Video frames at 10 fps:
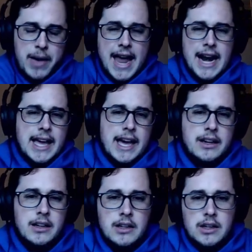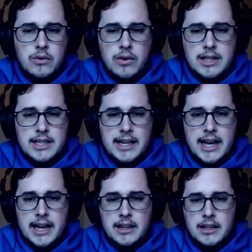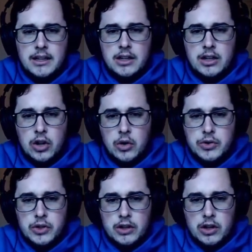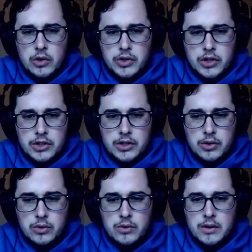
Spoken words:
panicking as I get closer and closer to